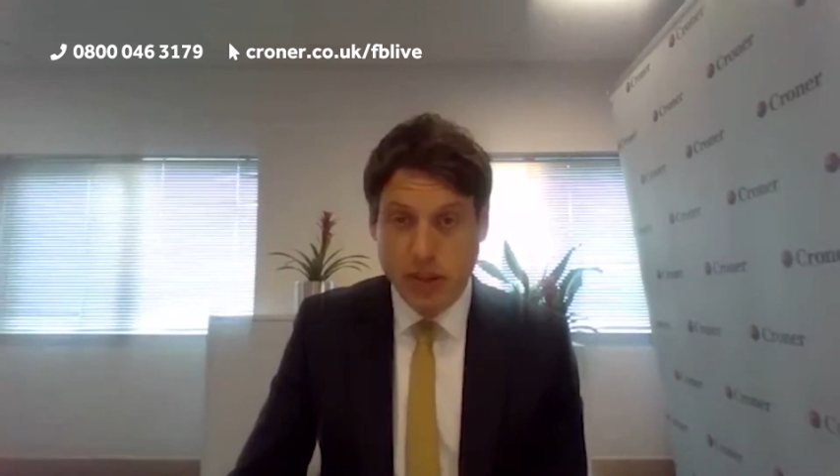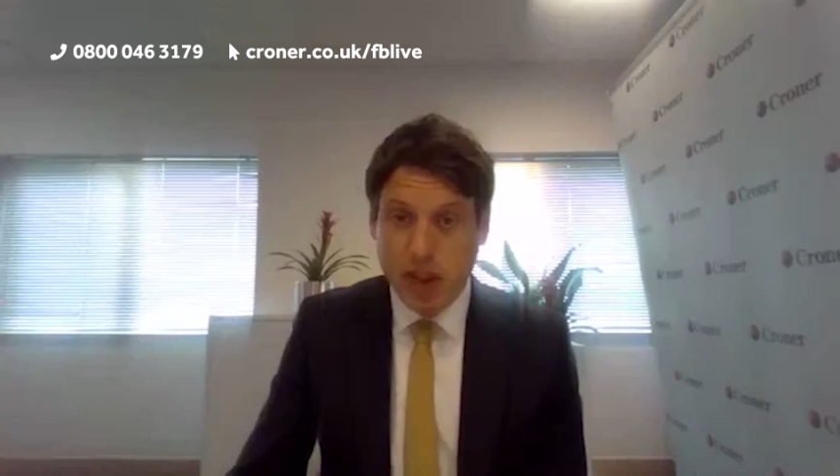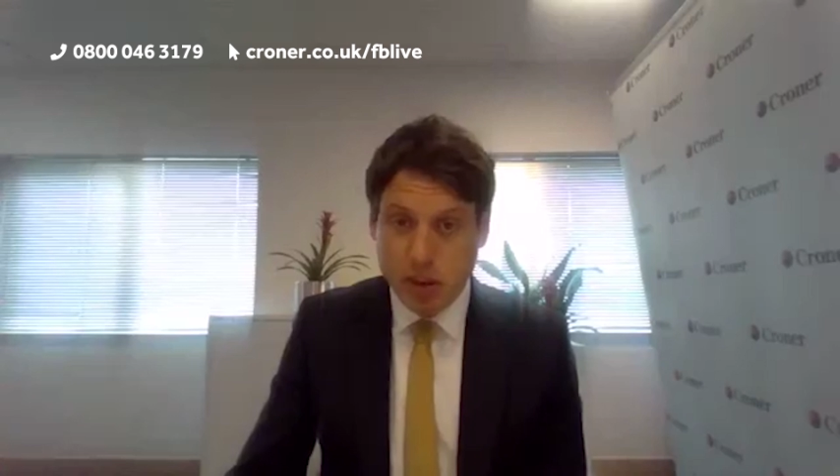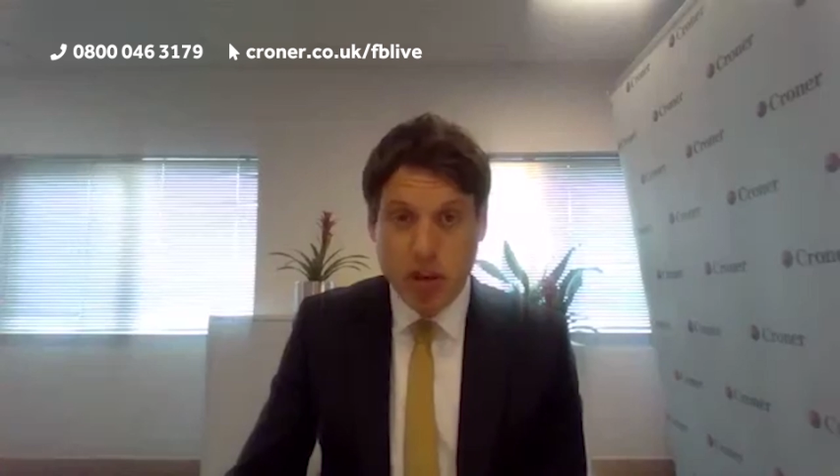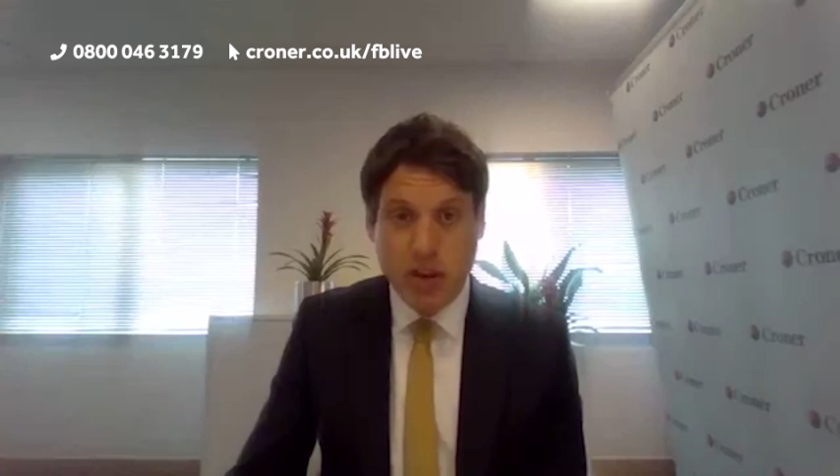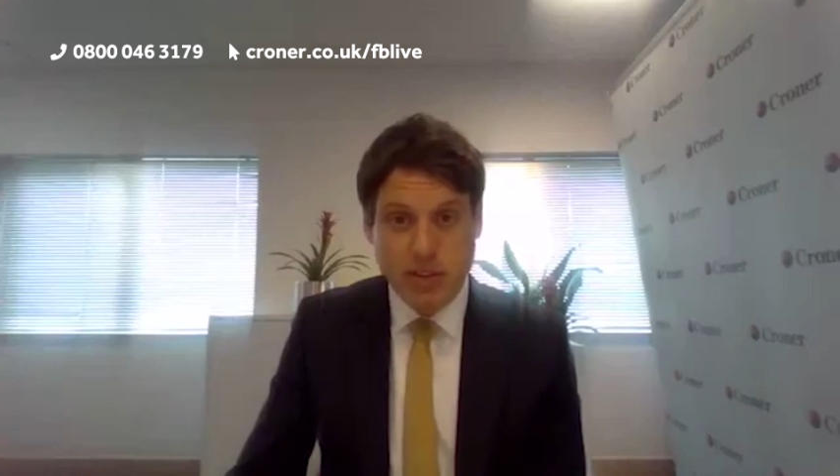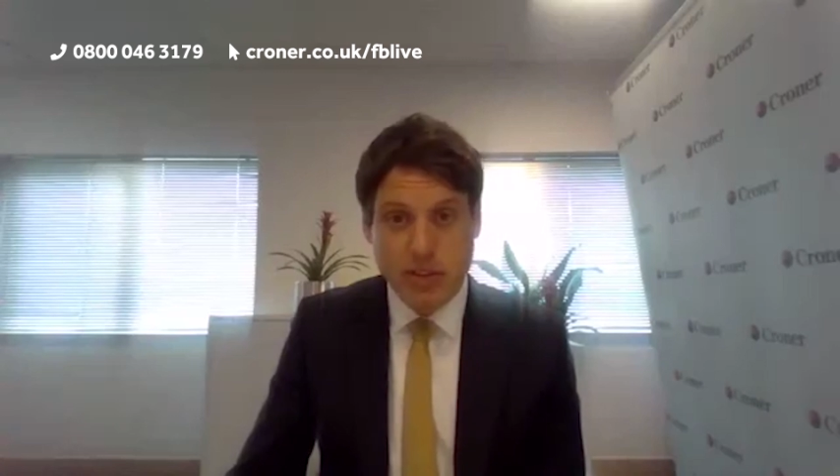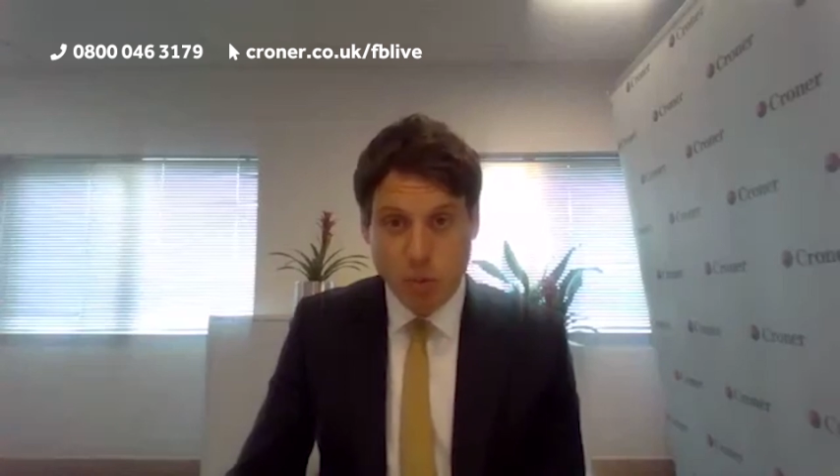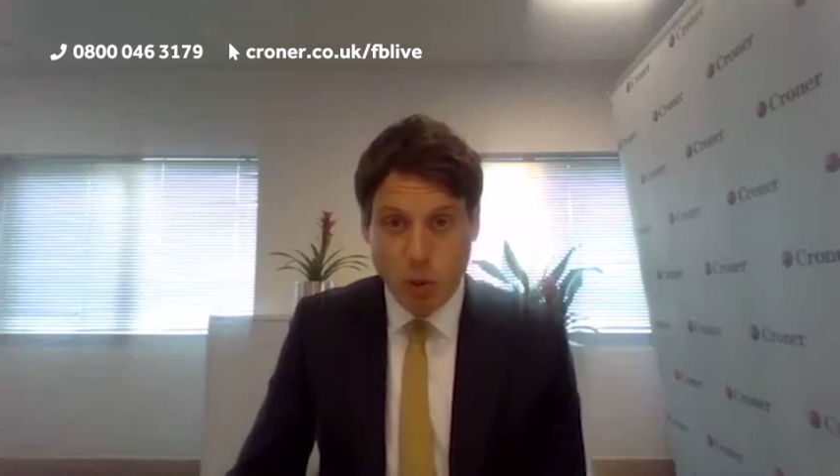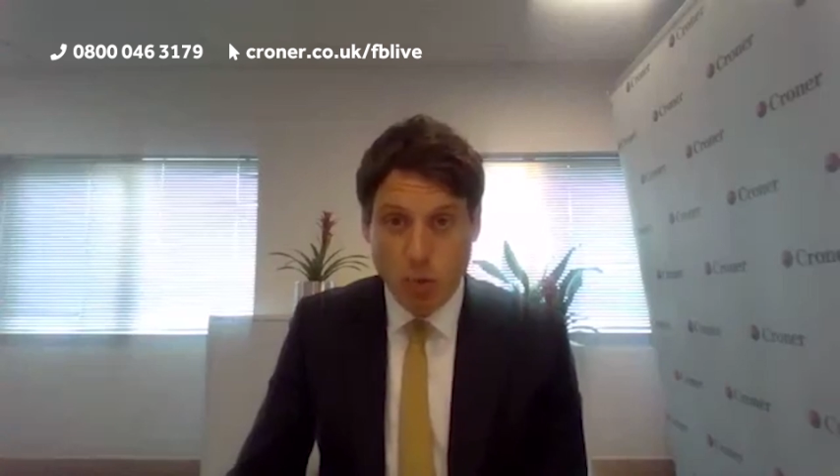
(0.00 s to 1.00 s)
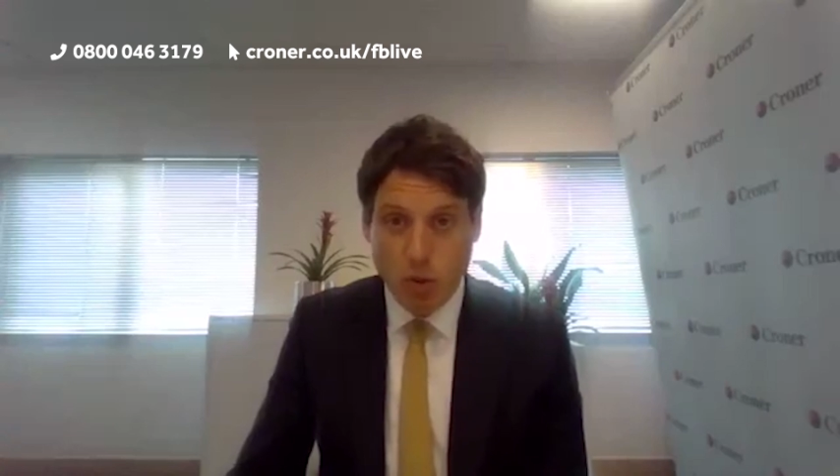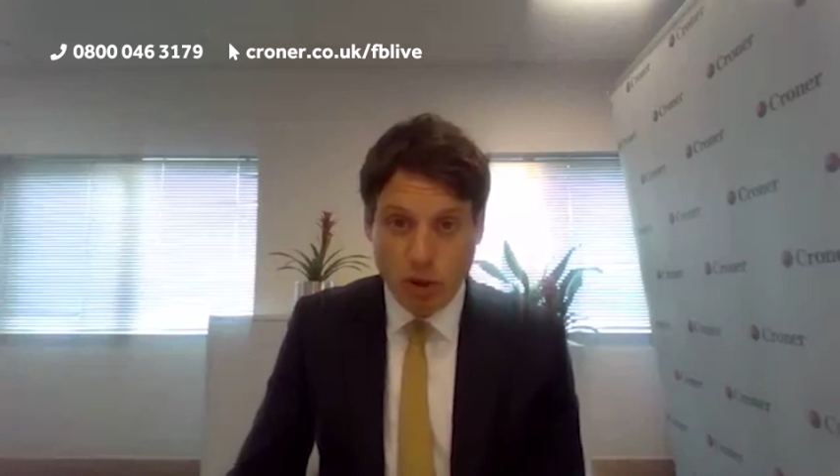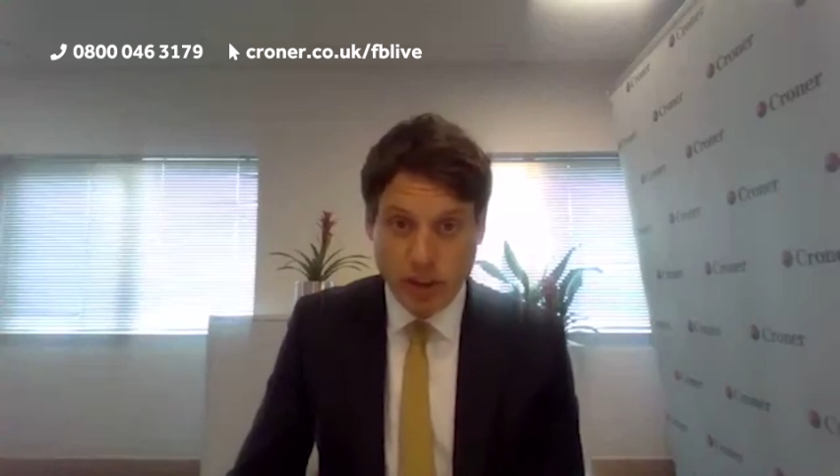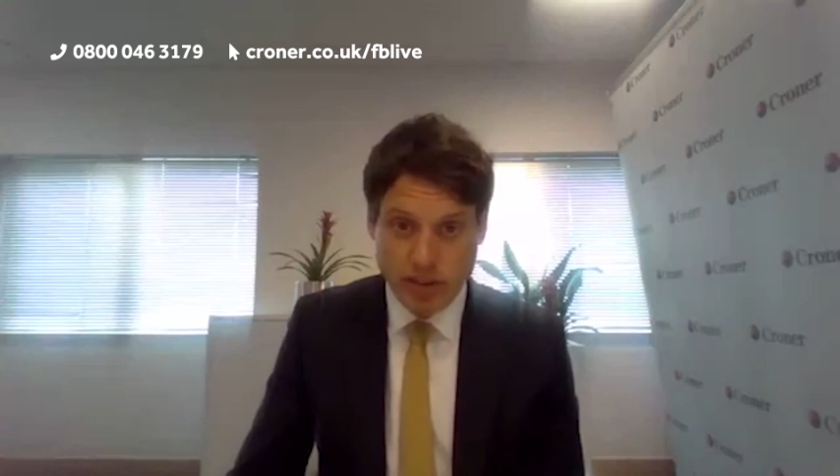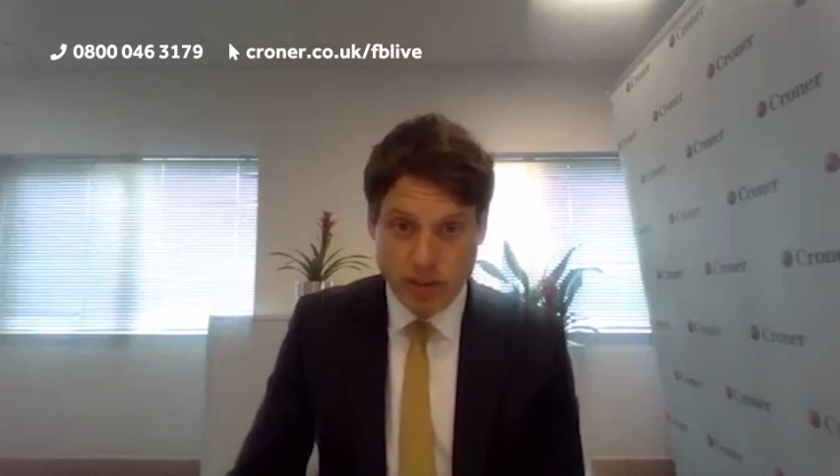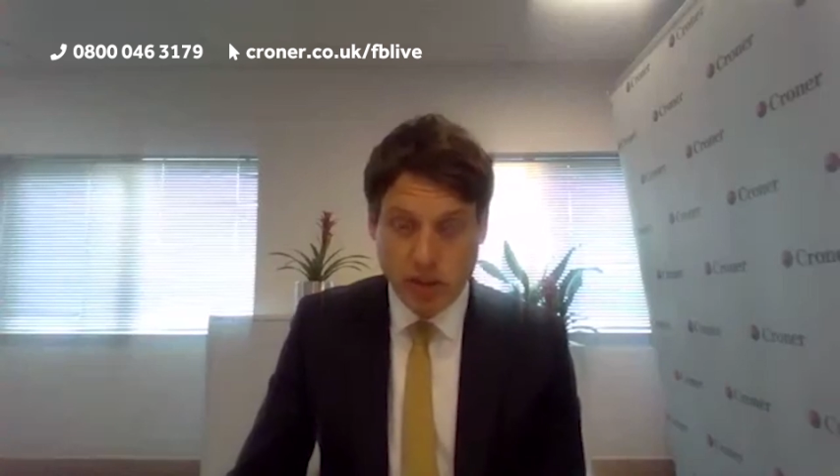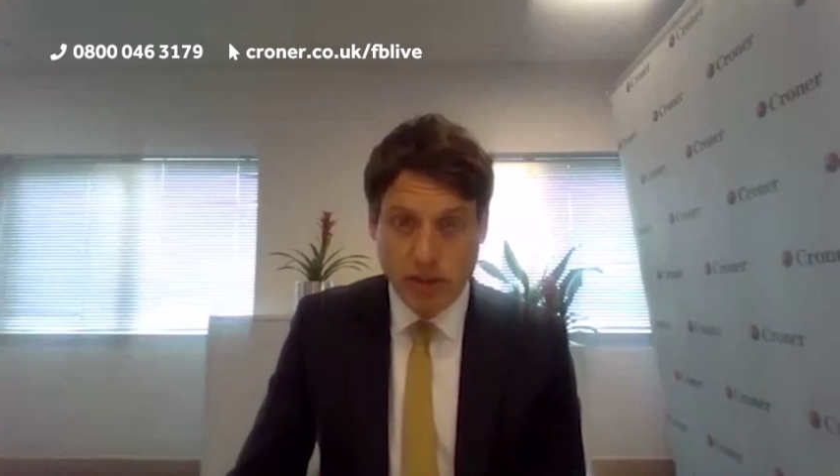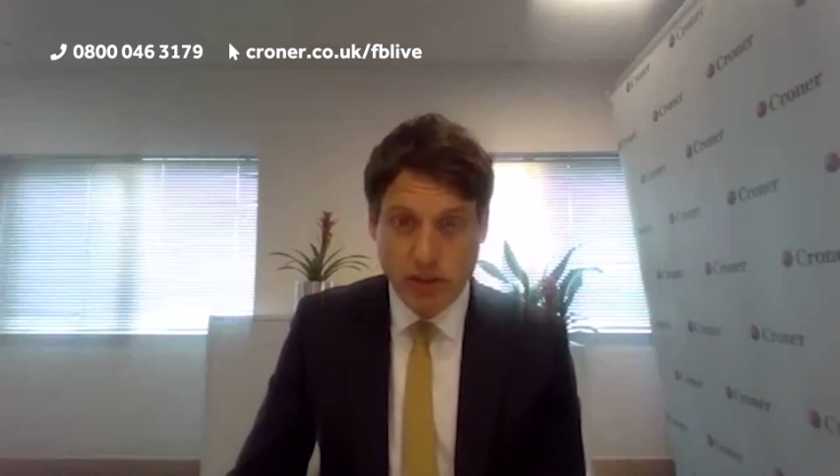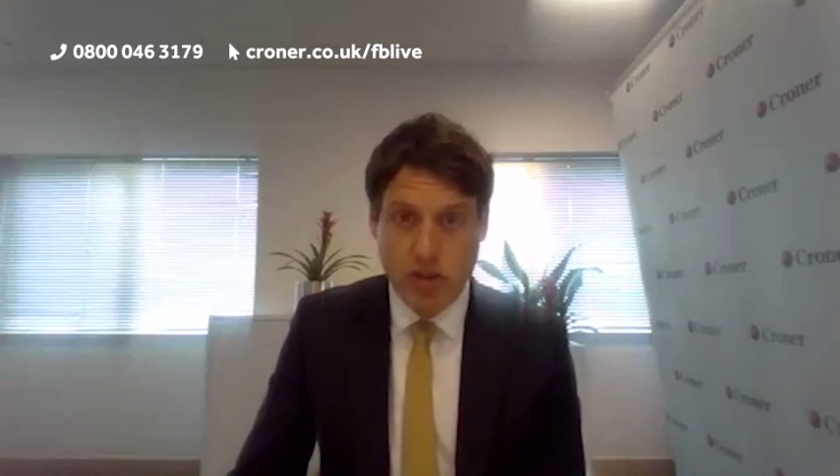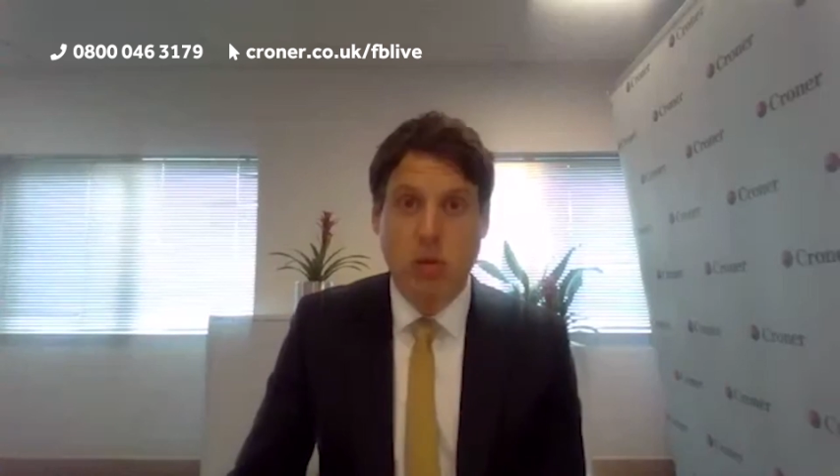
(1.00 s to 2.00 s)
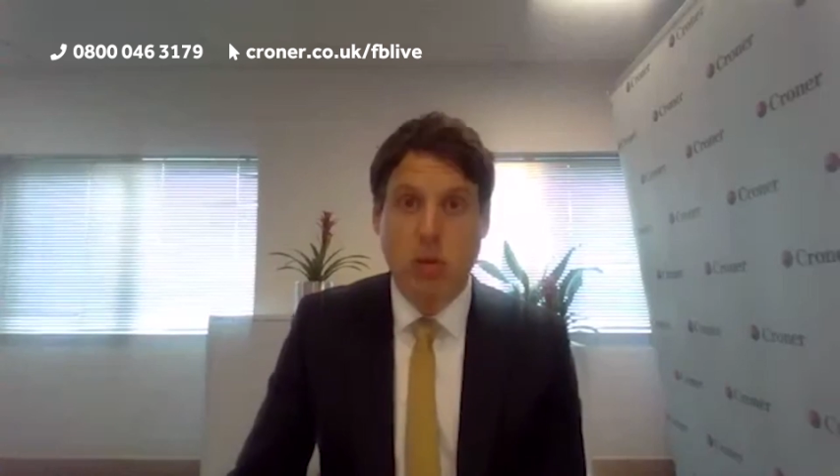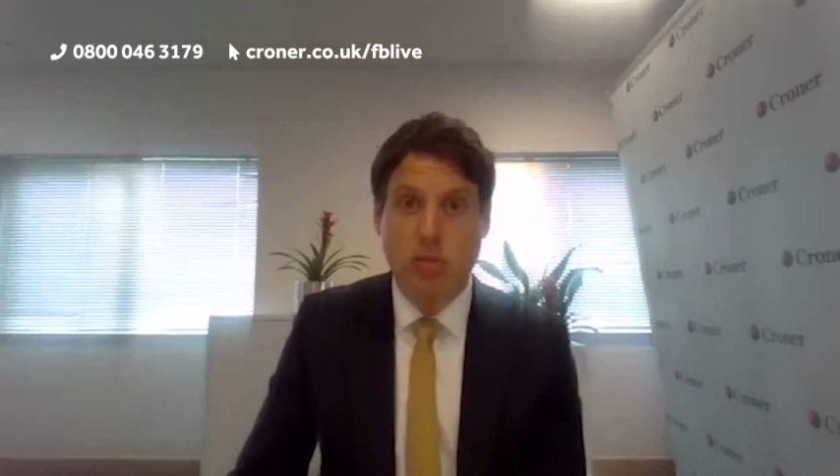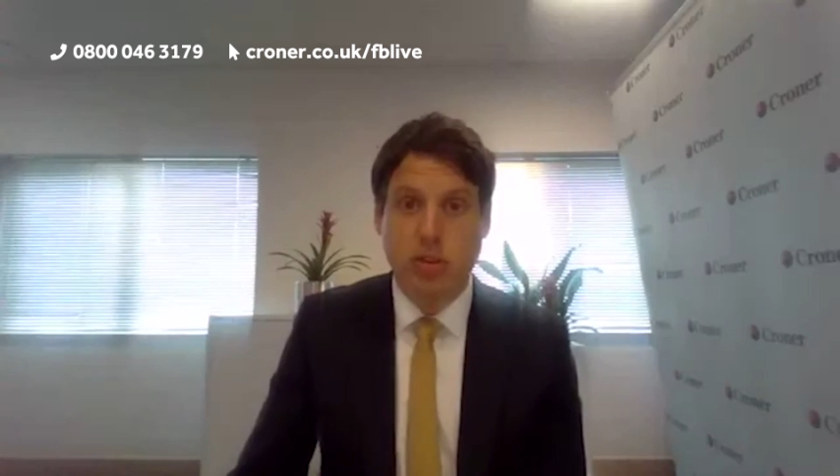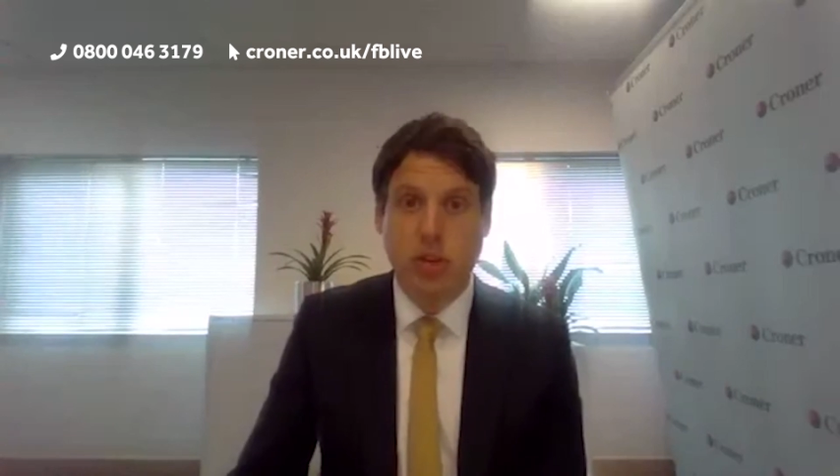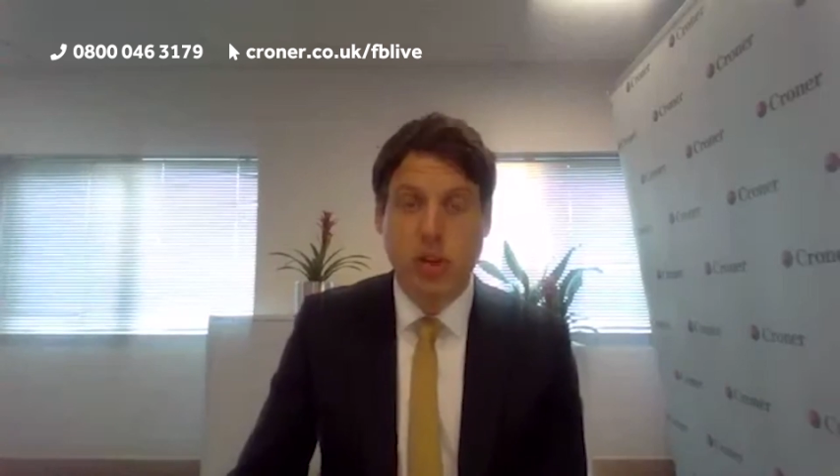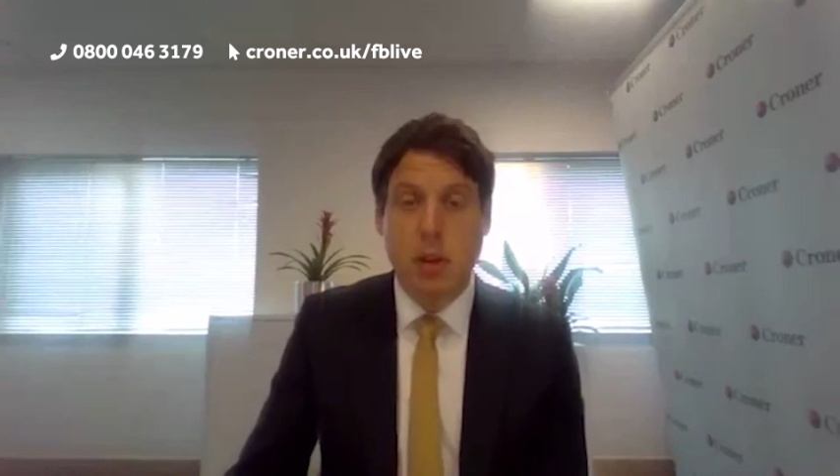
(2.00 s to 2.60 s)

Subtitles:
That attracts somewhat more risk than the furlough option,